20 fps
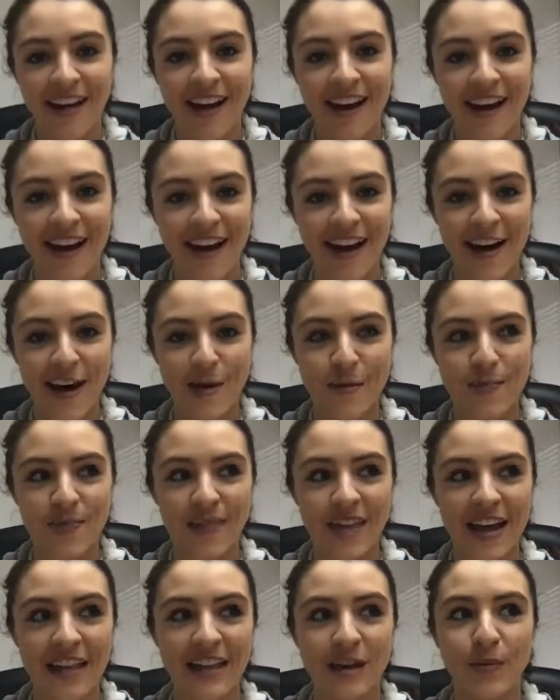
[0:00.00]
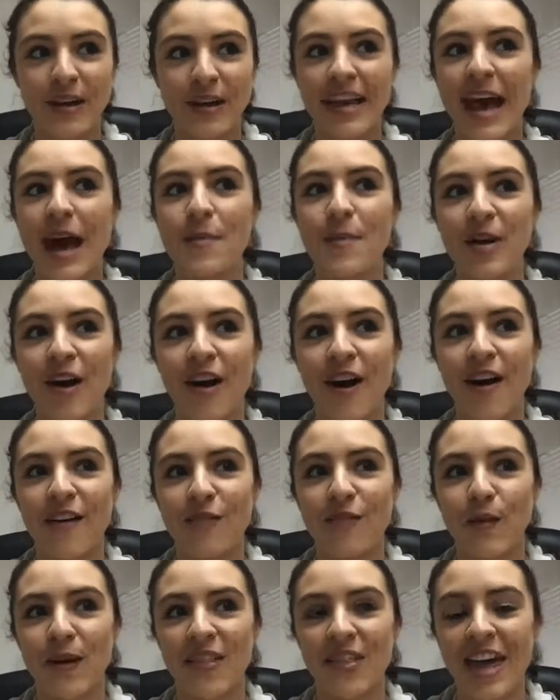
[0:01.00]
And then we cap it off
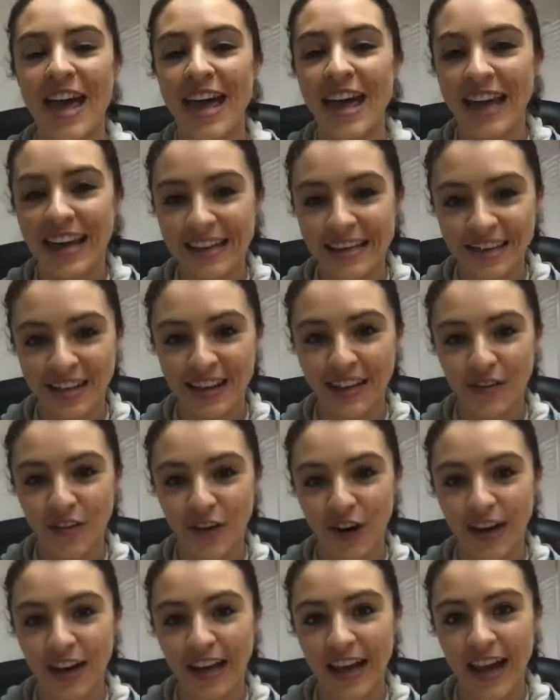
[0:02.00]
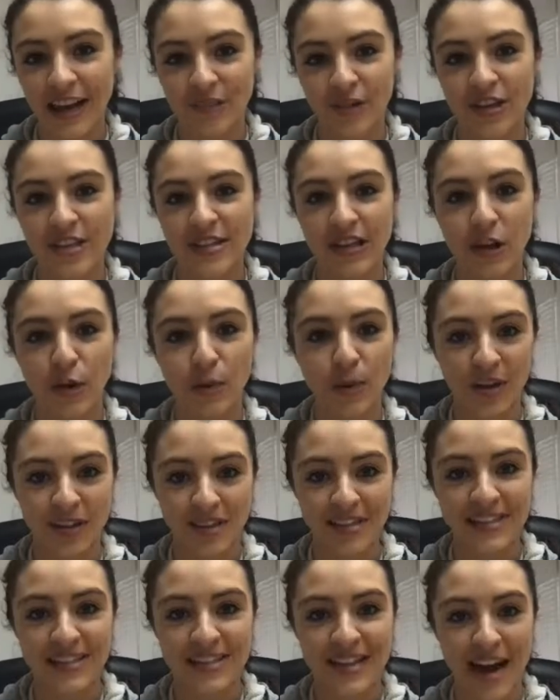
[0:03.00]
with hand delivering every single
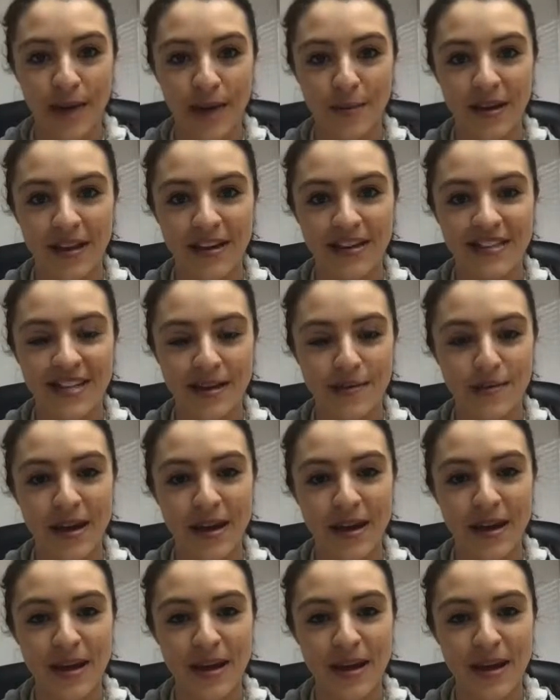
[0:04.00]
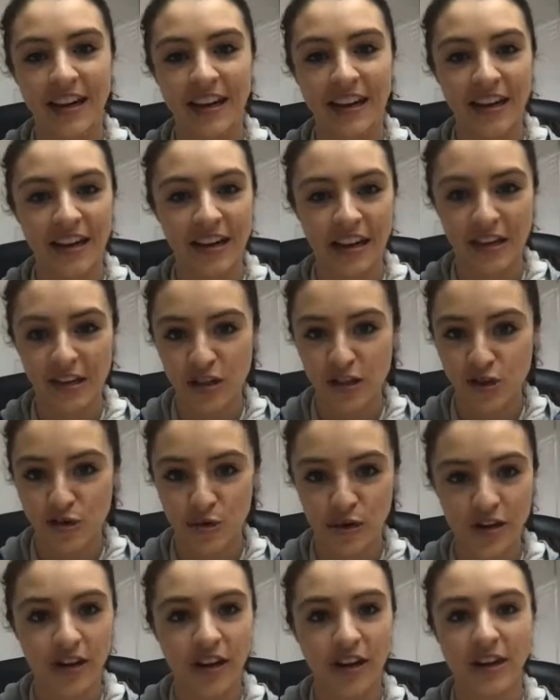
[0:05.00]
person's diamond and making it an
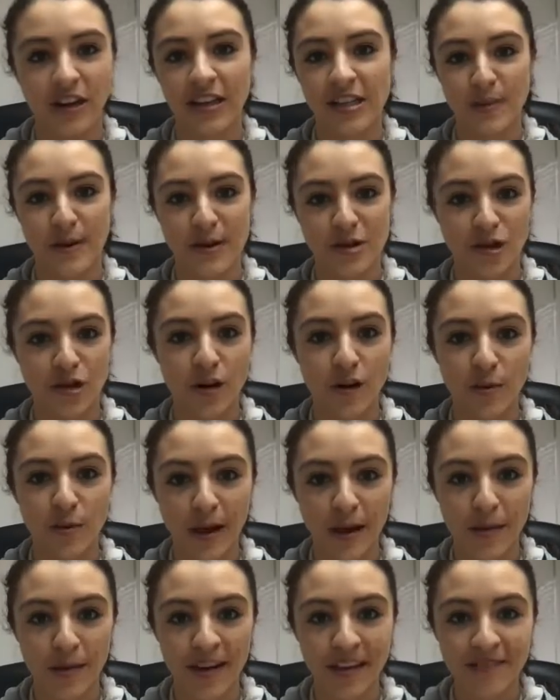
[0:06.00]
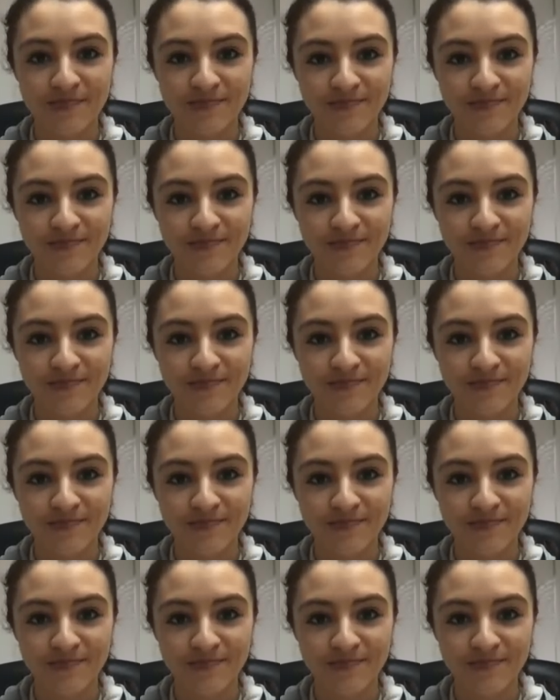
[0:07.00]
extraordinarily special homecoming.